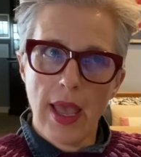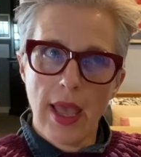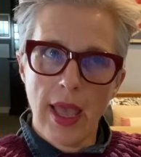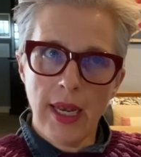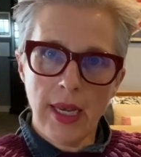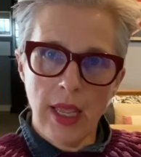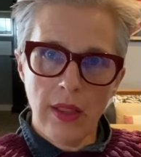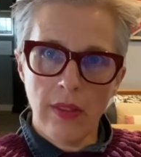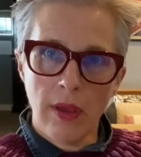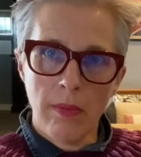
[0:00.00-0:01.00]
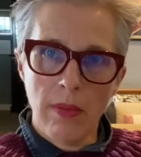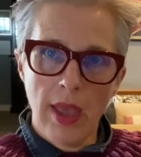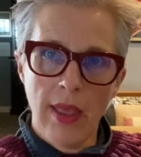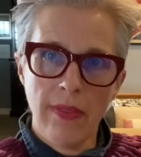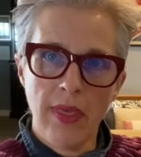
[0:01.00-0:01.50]
and knit them,
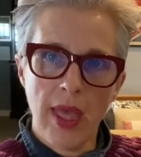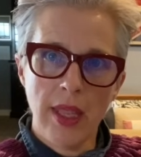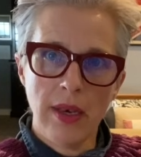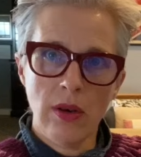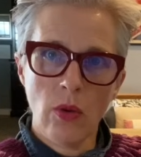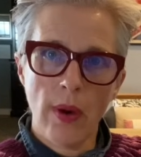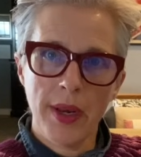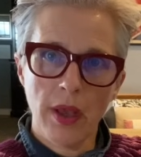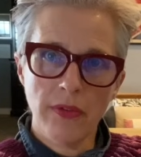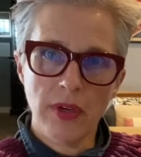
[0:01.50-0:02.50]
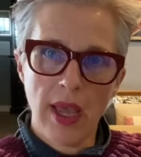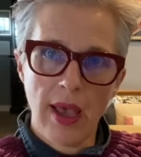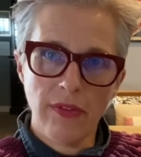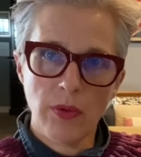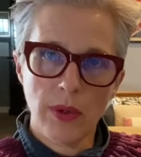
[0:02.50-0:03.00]
and then quite often
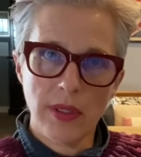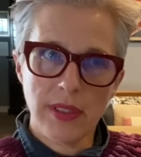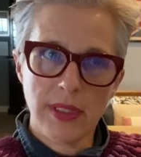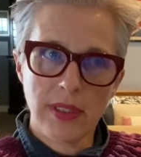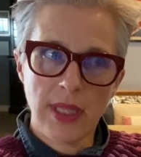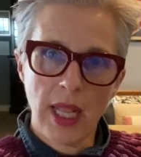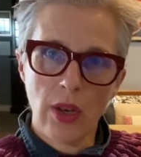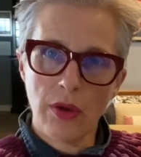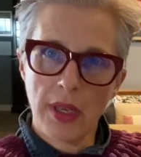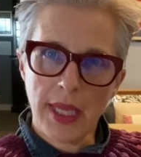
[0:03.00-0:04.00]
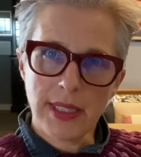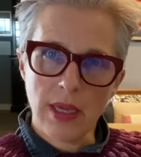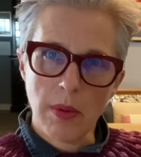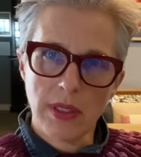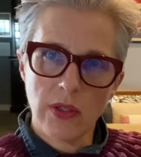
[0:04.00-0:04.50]
afterwards they look like
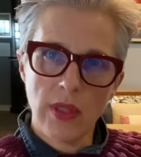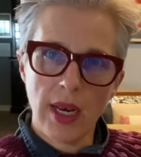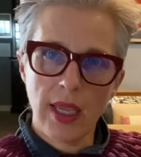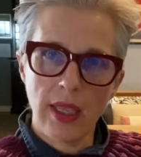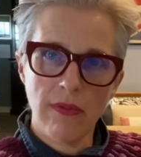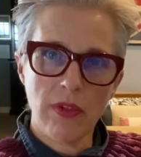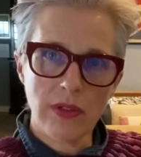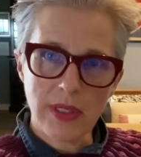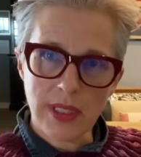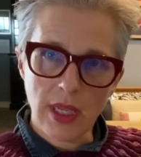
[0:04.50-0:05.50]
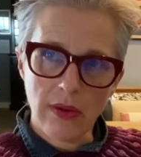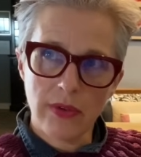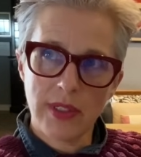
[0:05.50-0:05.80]
someone, so then I give those as gifts.